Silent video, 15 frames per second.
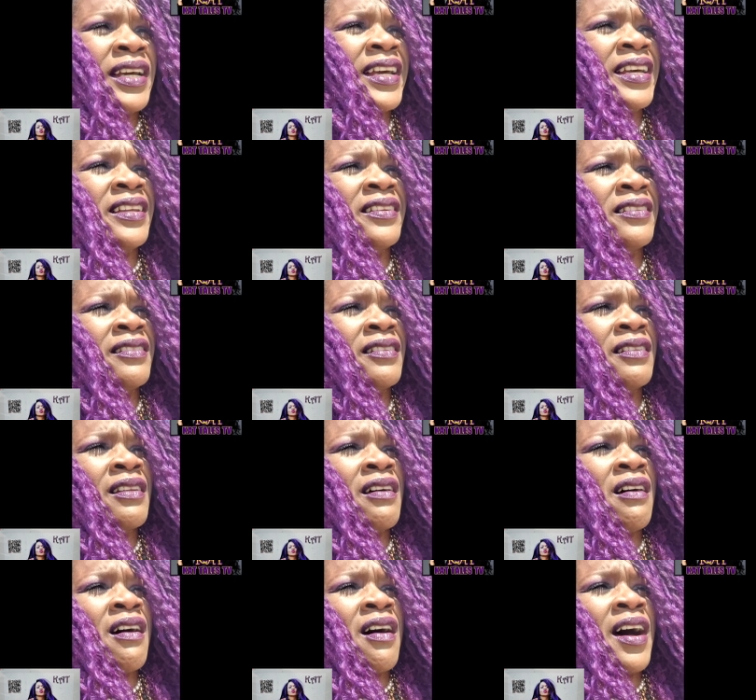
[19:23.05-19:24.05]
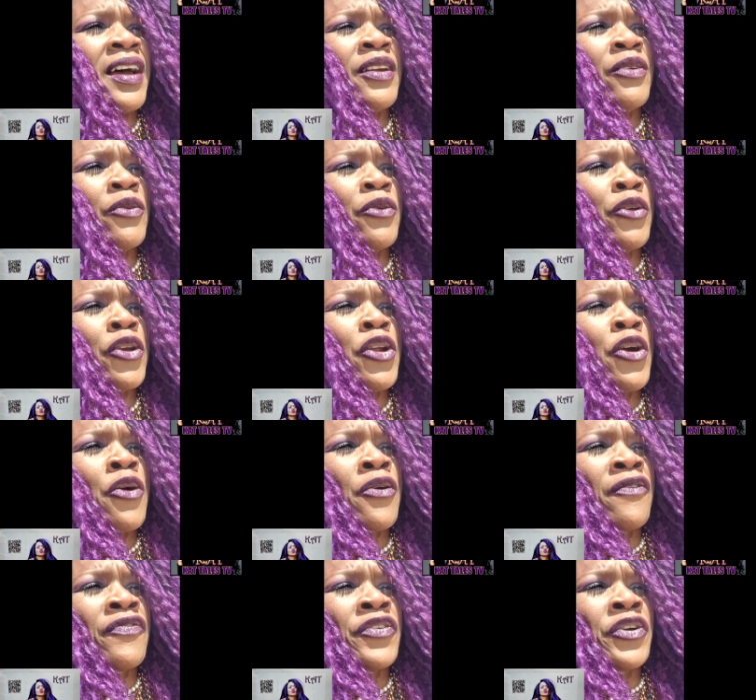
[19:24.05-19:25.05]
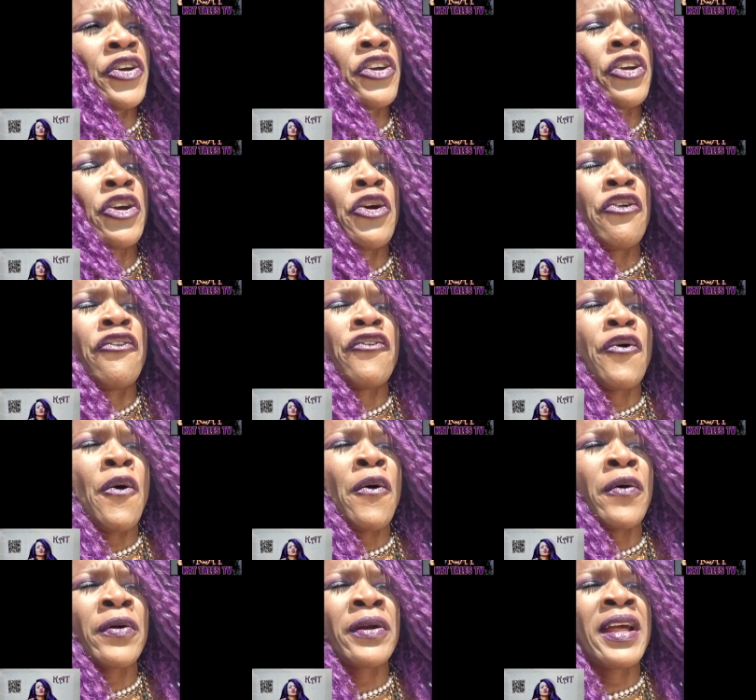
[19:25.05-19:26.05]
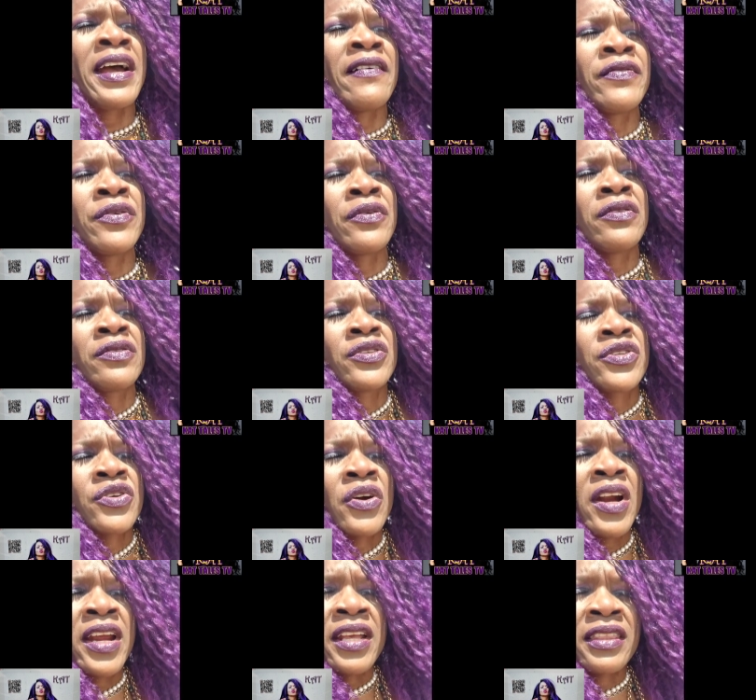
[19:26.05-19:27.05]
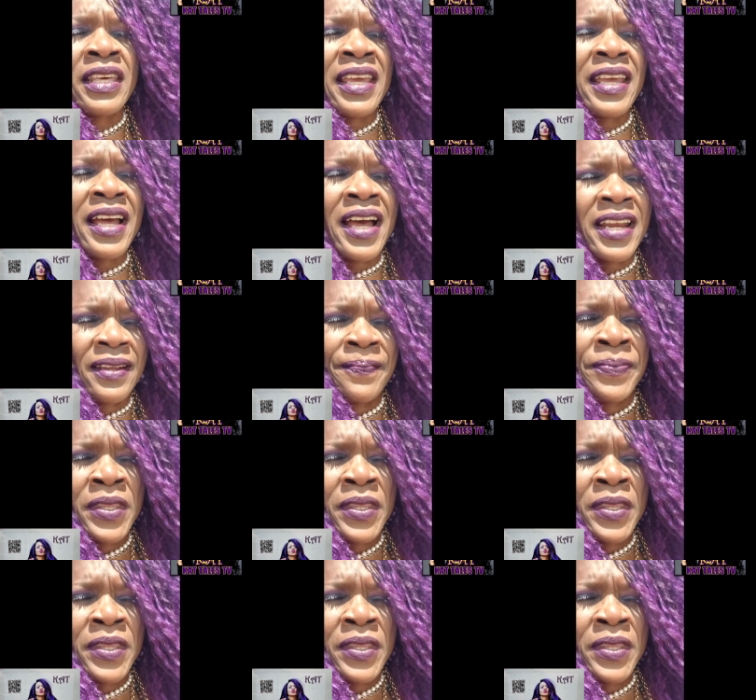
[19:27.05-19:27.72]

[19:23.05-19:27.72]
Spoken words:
and I don't know if they're going to go forward after the strike. They got,